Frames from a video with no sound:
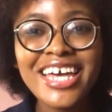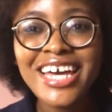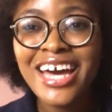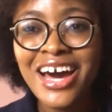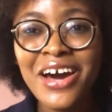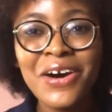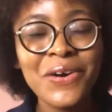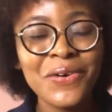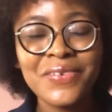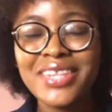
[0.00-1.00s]

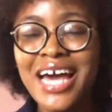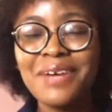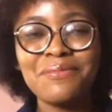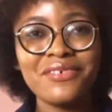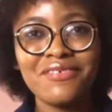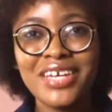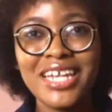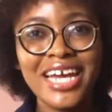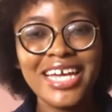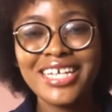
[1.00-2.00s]
Oh, that movie,
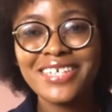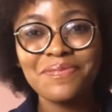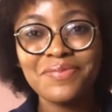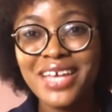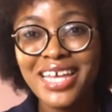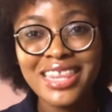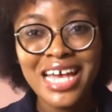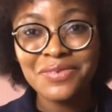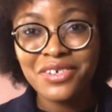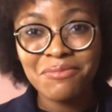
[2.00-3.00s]
like,
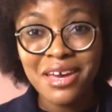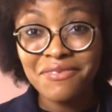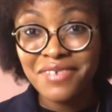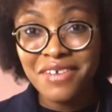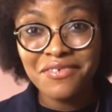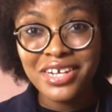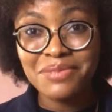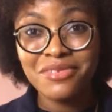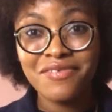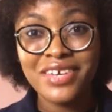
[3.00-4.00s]
that's one of my favorite
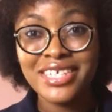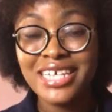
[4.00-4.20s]
movies.